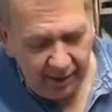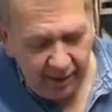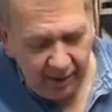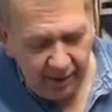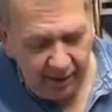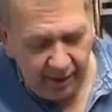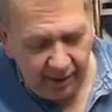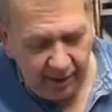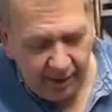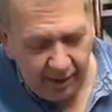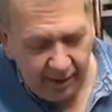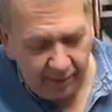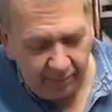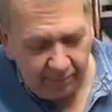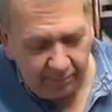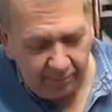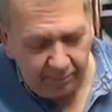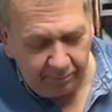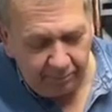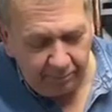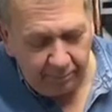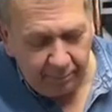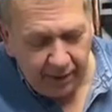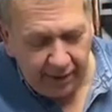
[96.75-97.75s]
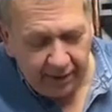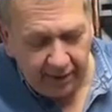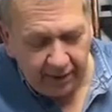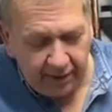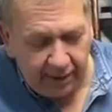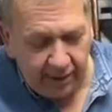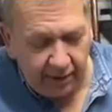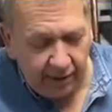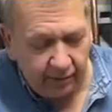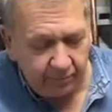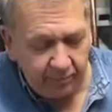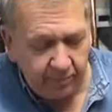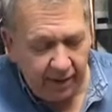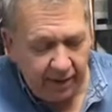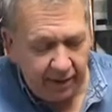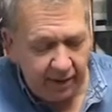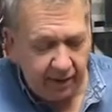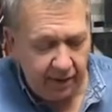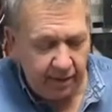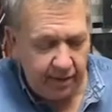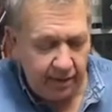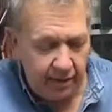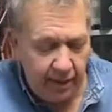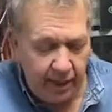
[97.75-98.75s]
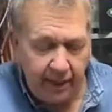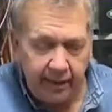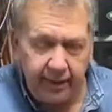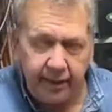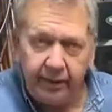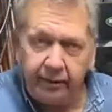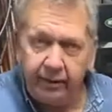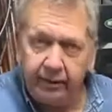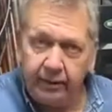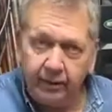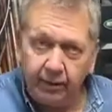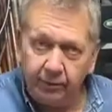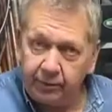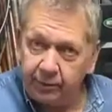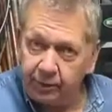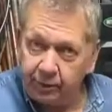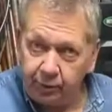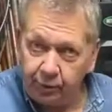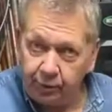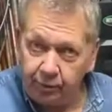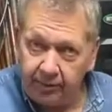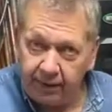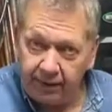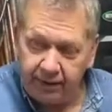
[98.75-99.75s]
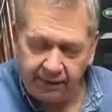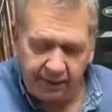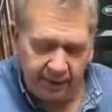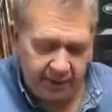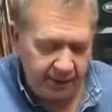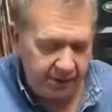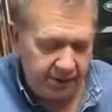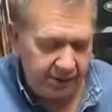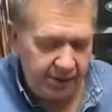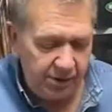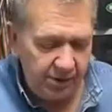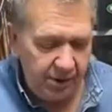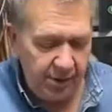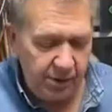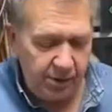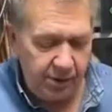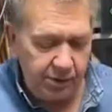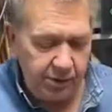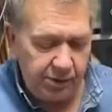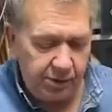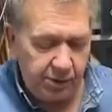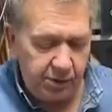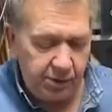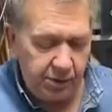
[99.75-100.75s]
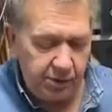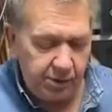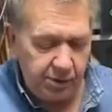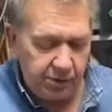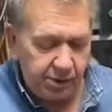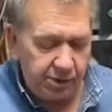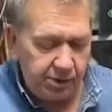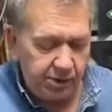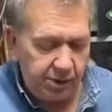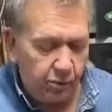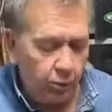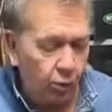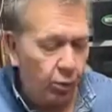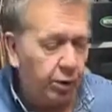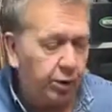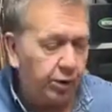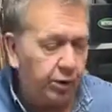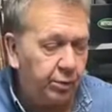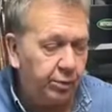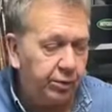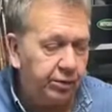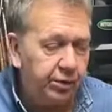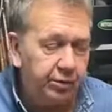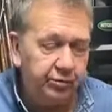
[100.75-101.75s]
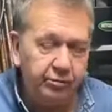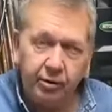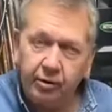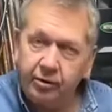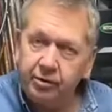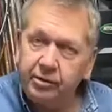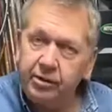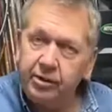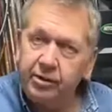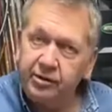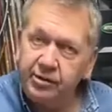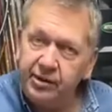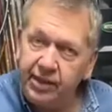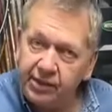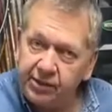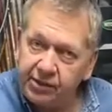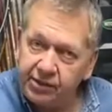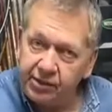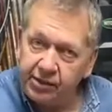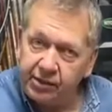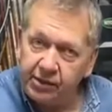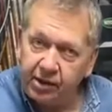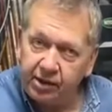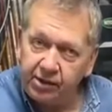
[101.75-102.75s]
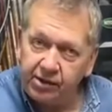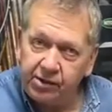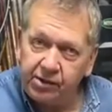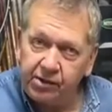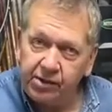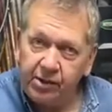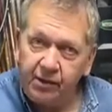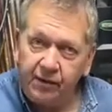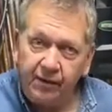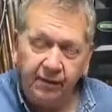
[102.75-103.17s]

Batten Kill made in Alnwick. I wonder who made that. So does it work with the rod? Yes, it does.